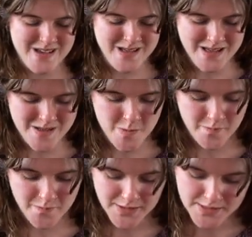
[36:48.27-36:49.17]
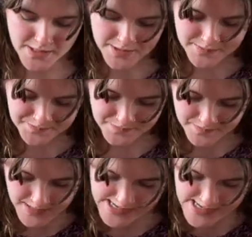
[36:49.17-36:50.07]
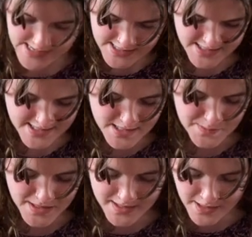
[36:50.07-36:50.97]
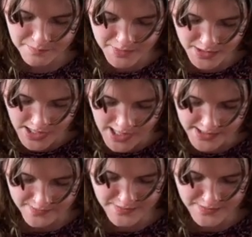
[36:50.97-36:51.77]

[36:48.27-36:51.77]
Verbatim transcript: Um, so yeah, it's just this big like block of